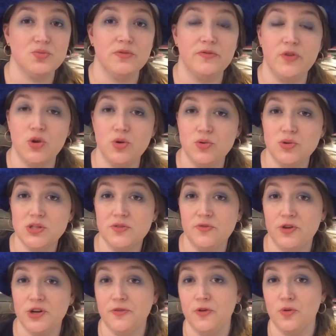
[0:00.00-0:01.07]
reviews
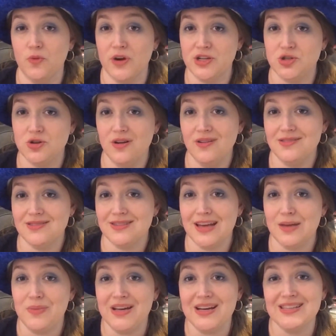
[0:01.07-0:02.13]
for different restaurants,
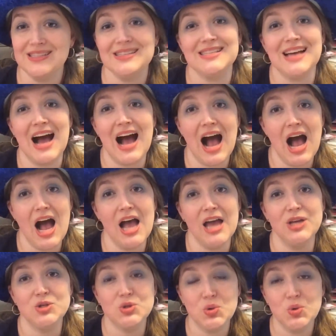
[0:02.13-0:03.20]
and because it's a
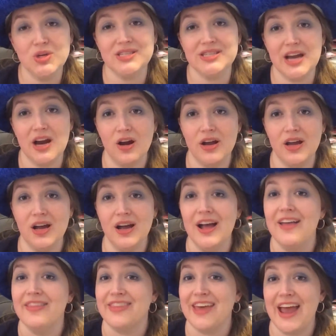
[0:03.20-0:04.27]
high tourist area,
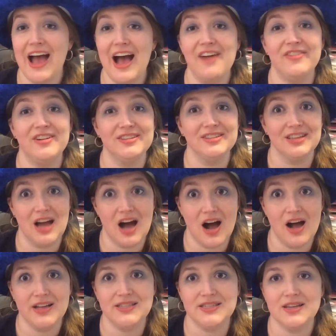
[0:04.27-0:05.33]
they have a
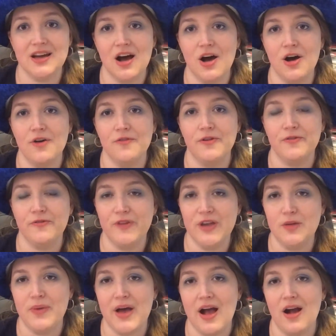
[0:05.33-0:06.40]
lot of
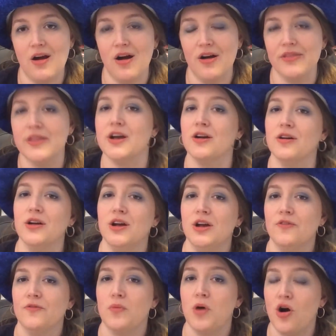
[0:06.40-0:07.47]
feedback on there
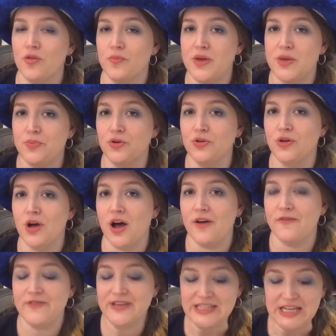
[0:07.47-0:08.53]
from all the people
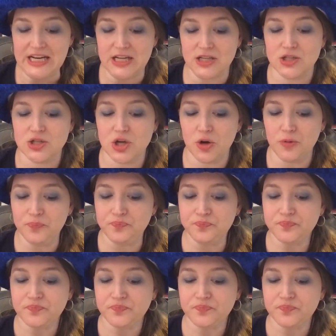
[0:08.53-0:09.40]
visiting. So